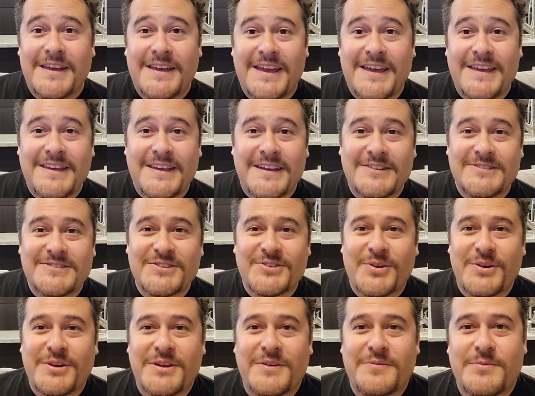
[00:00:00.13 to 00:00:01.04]
Hey, how's it
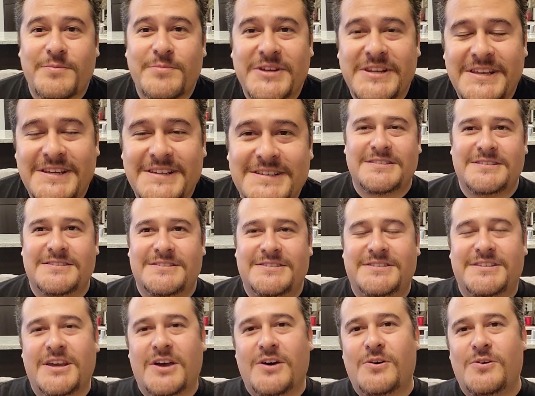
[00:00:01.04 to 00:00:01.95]
going everybody?
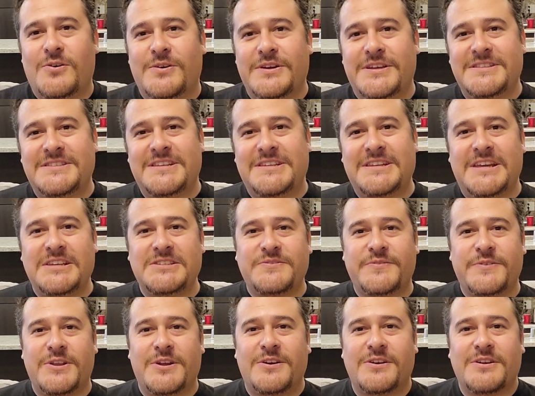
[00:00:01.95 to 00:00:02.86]
So in
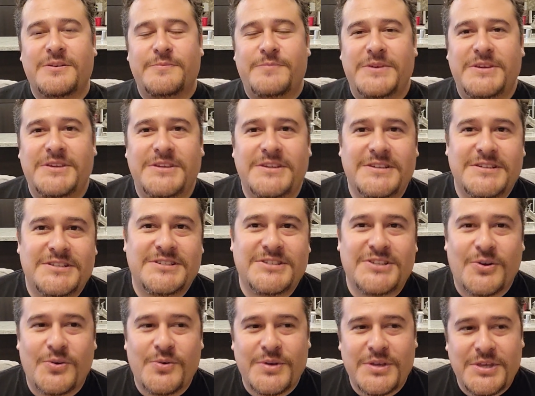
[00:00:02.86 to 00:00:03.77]
today's video, I'm gonna be
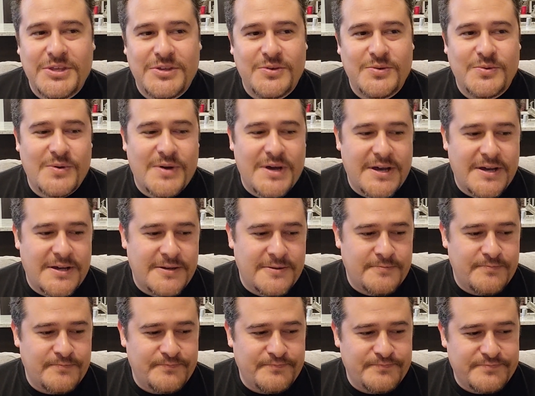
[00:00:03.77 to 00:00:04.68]
showing you
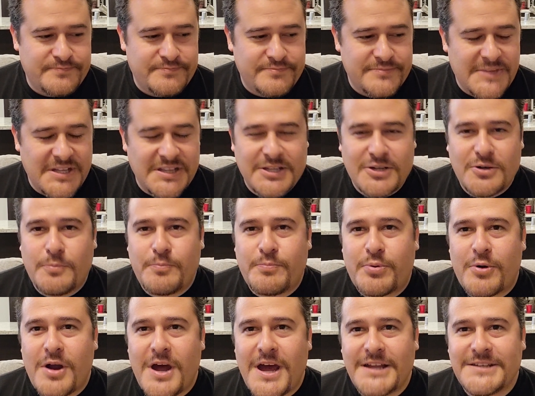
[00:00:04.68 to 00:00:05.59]
um, a little
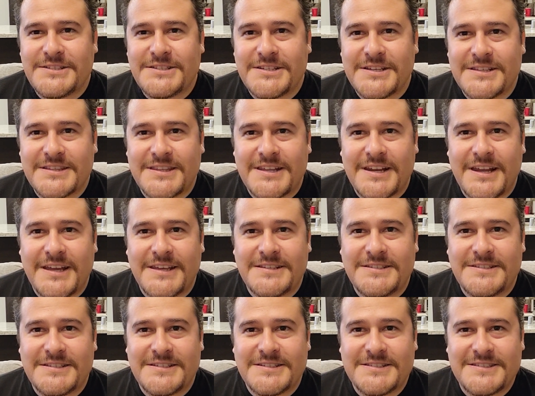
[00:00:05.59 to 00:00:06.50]
project that I
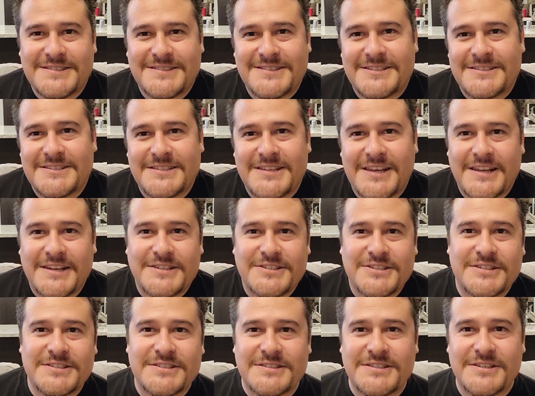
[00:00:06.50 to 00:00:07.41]
just
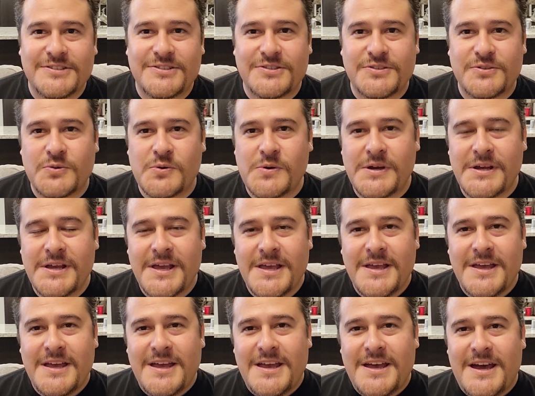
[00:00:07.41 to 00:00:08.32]
decided just to do.
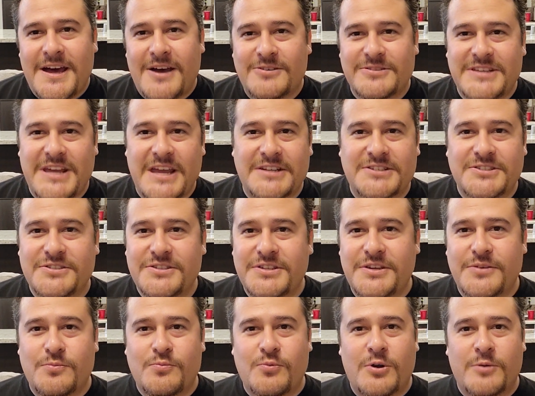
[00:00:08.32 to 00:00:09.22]
I was
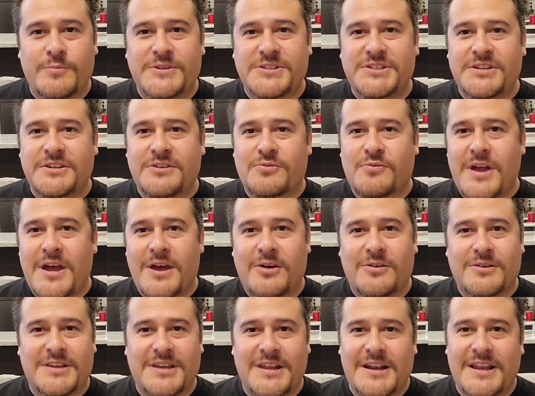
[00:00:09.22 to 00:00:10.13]
actually rummaging
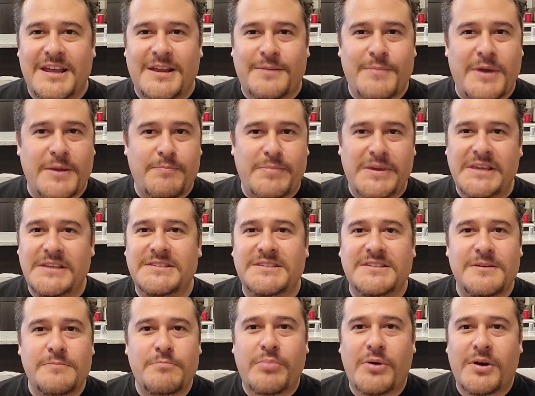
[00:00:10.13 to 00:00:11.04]
around kind of like my
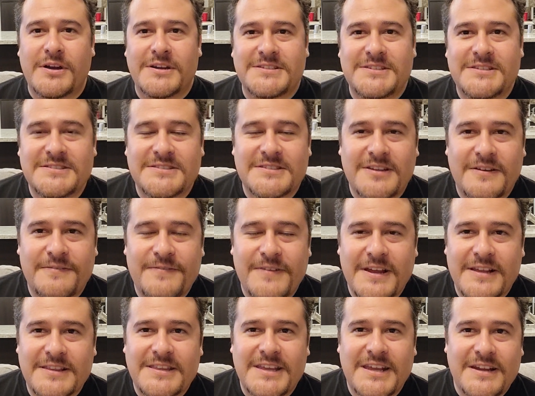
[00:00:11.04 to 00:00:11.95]
PC parts and stuff
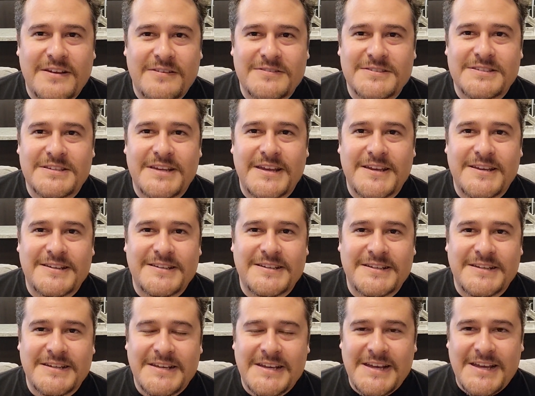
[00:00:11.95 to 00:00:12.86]
like that. I was
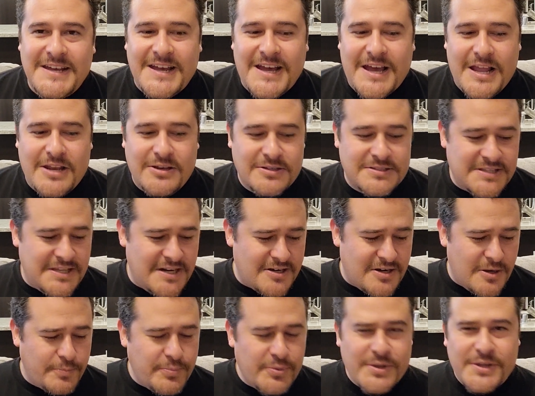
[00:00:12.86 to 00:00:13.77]
like, I looked at a
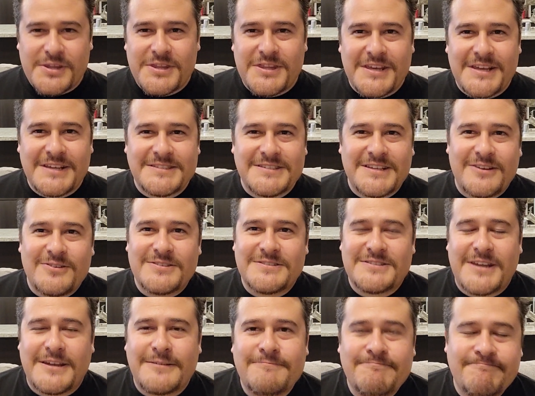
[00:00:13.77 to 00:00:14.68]
couple of things I
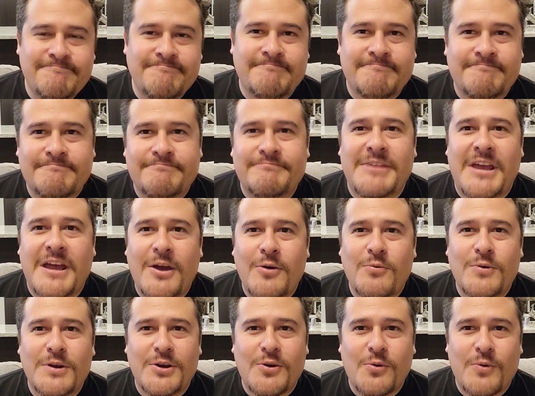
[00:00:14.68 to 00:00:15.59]
was like, hmm, I
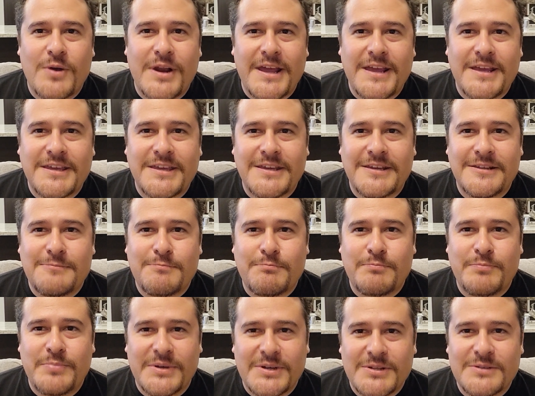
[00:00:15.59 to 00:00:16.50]
wonder what I can
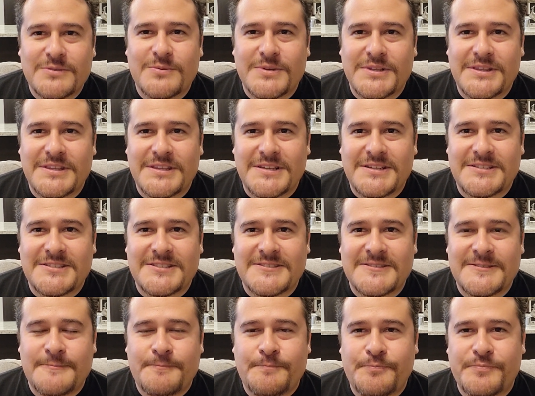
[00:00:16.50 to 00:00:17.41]
build with
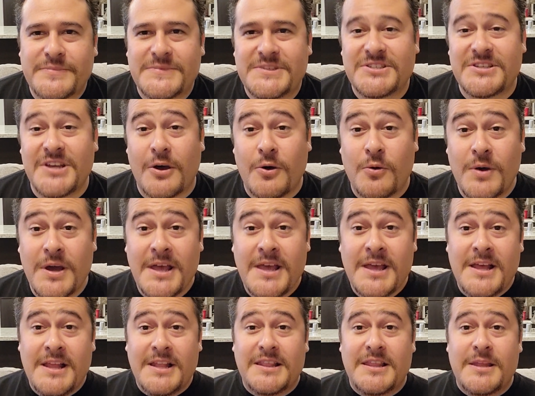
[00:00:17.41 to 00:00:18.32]
this. So
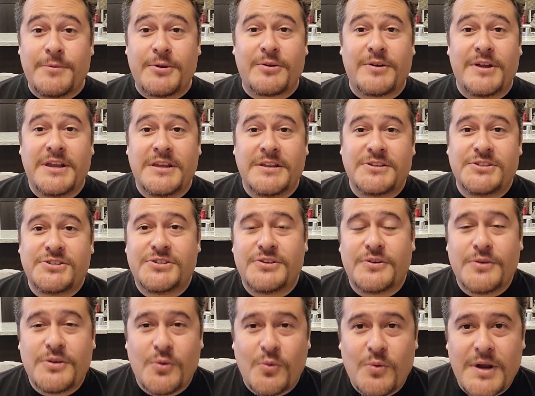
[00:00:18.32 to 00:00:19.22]
let me go ahead and
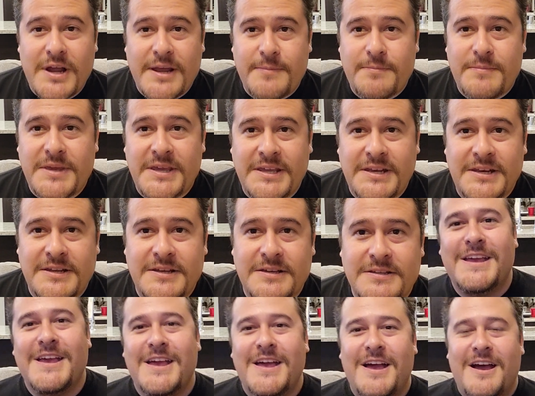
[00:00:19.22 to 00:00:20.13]
show you what I mean.
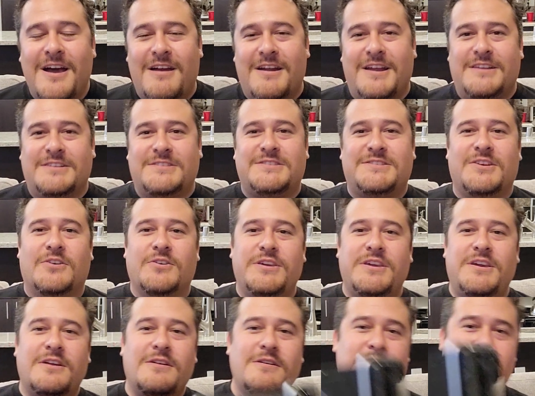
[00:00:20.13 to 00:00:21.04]
All right, so
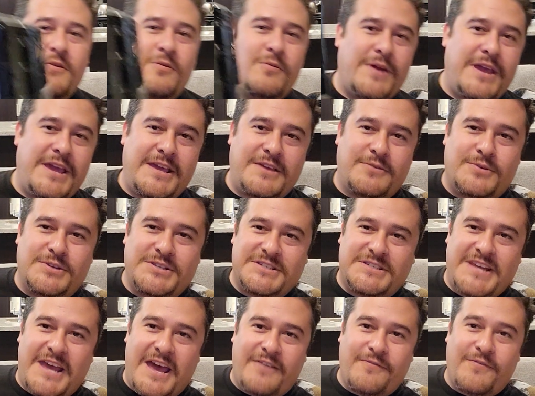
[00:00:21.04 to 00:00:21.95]
here we, we
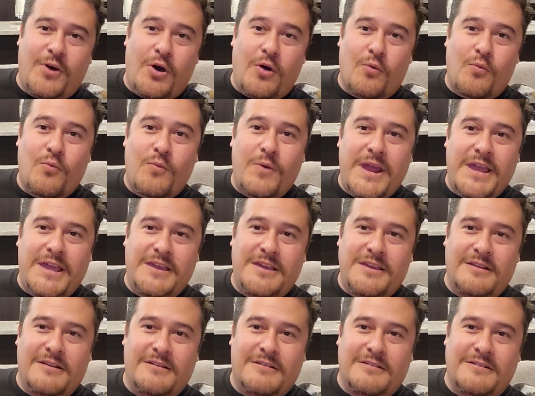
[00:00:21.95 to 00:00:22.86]
just have a
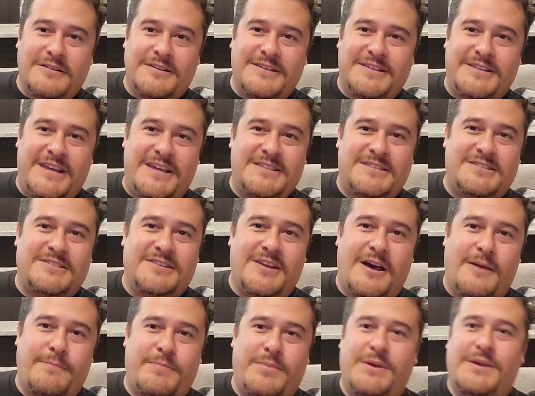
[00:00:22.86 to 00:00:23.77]
regular
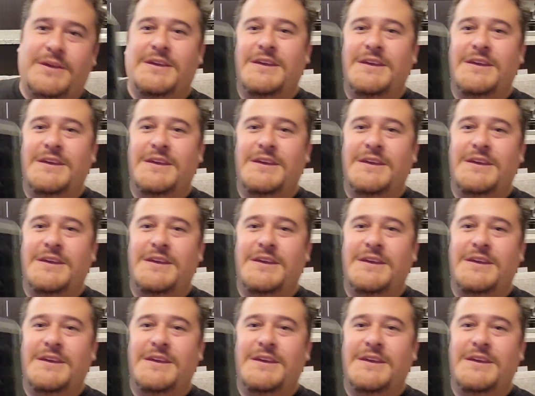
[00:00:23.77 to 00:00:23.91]
desktop.